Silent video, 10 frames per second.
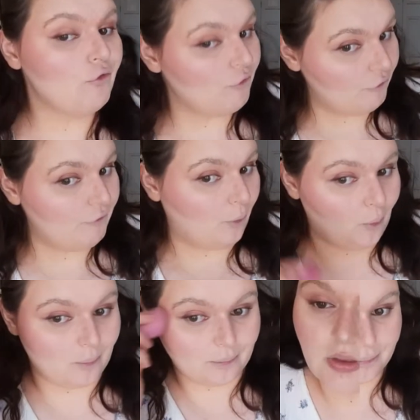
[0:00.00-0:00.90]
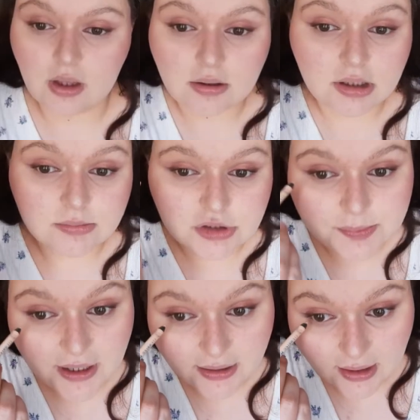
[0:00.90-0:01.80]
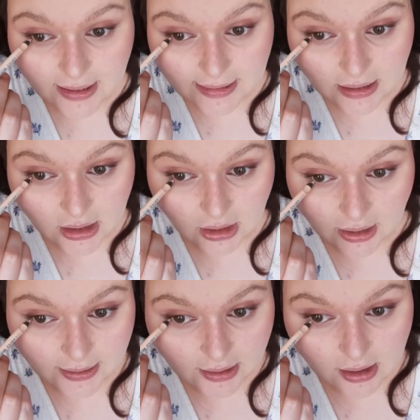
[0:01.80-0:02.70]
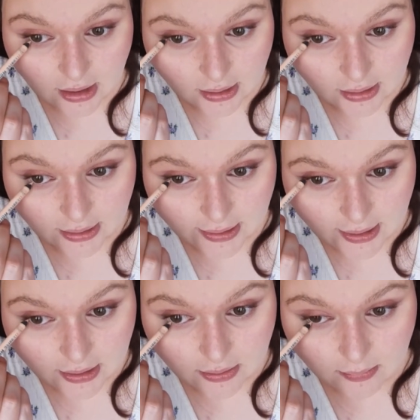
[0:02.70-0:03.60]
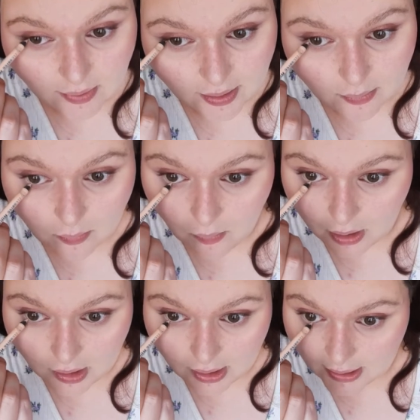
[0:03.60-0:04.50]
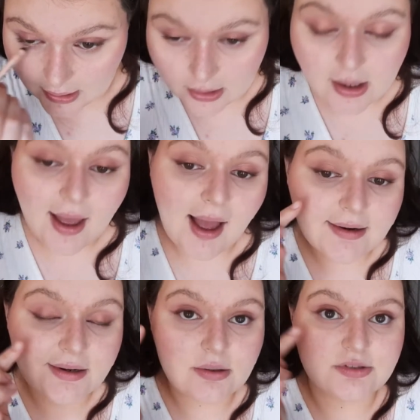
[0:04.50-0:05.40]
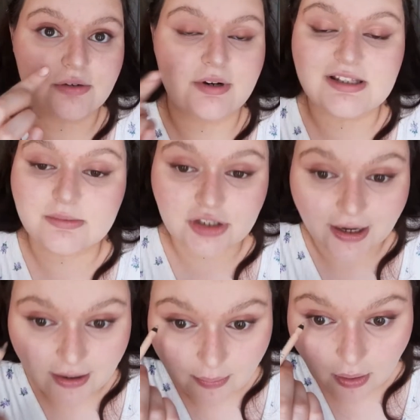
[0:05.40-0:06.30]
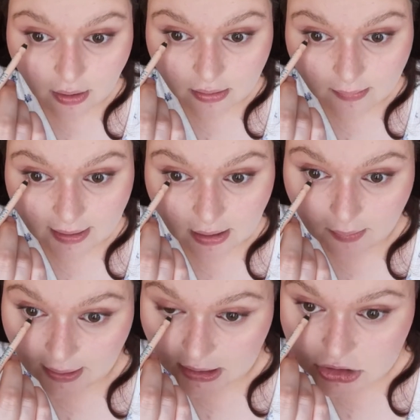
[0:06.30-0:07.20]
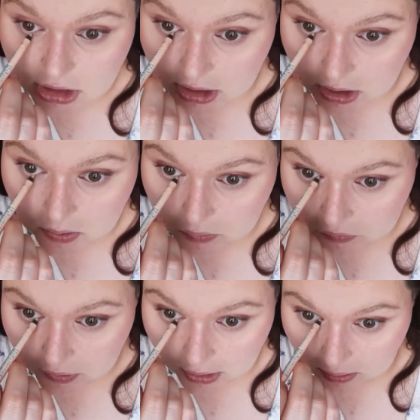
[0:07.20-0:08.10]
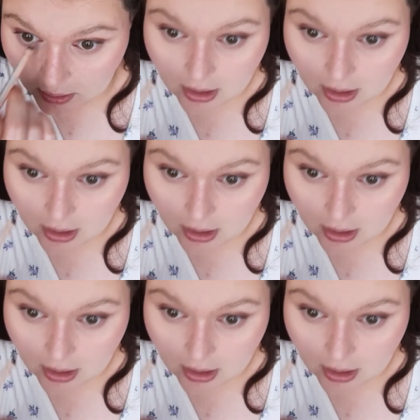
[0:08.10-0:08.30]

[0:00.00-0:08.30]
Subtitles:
form. I'm just putting a light colour in my waterline. I did also run some shadow on my lower lash line, and also